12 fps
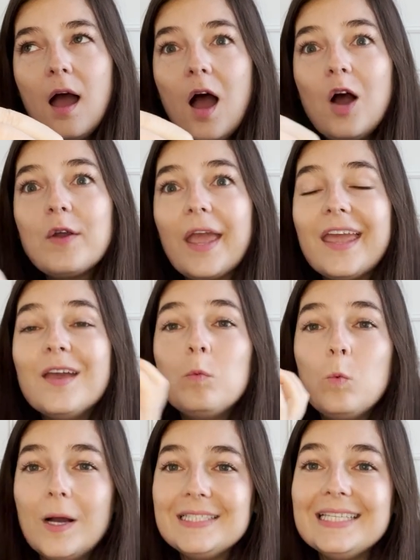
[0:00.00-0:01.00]
Okay, it
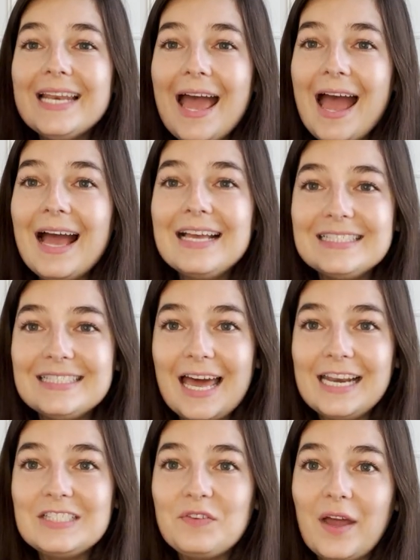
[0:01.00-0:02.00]
wasn't as
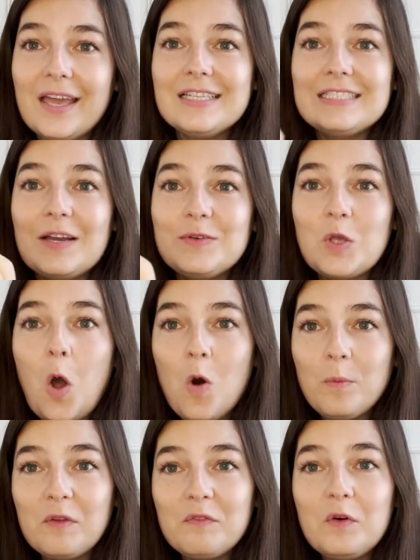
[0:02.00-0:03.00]
satisfying as I was
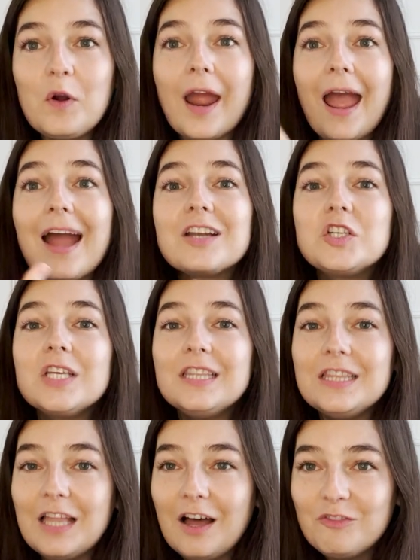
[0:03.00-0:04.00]
hoping for. I actually
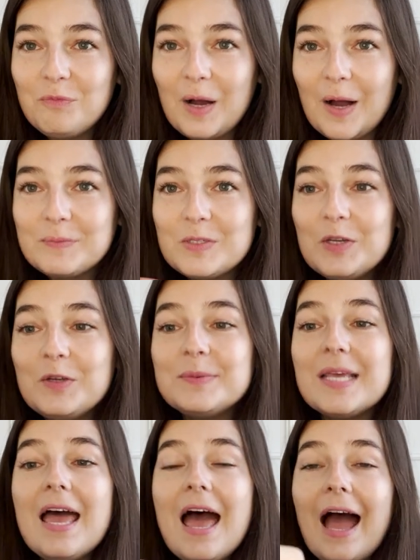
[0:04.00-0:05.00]
love pop tubes.
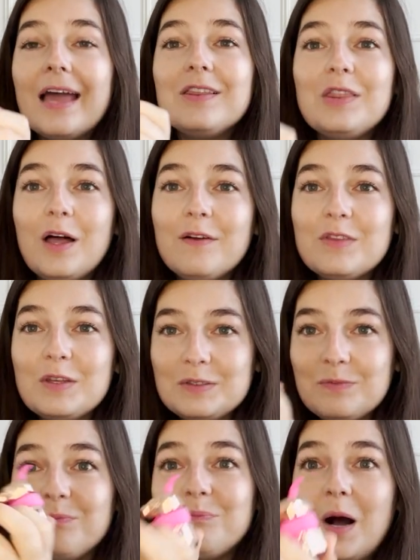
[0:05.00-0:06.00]
I love
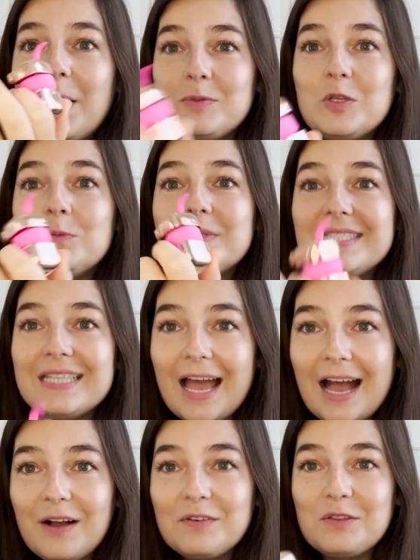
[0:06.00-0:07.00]
the pop tube
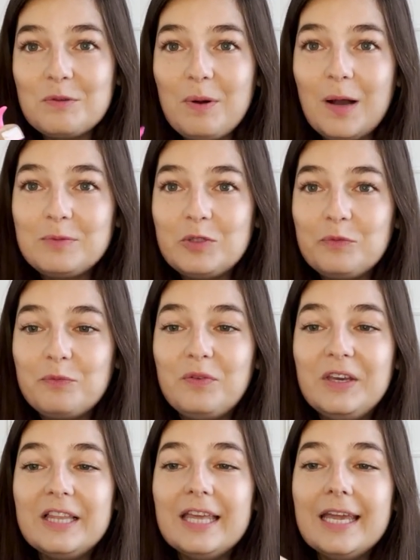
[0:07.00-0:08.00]
sound and the pop tube
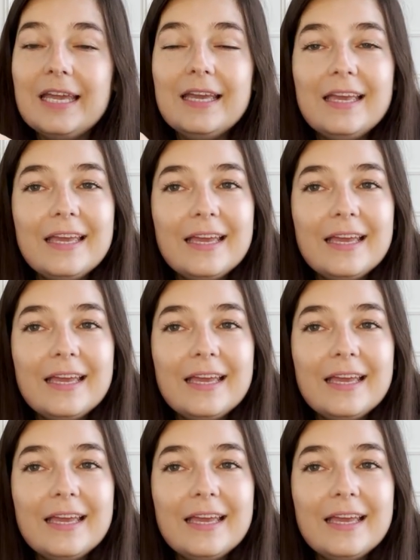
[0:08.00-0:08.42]
feeling.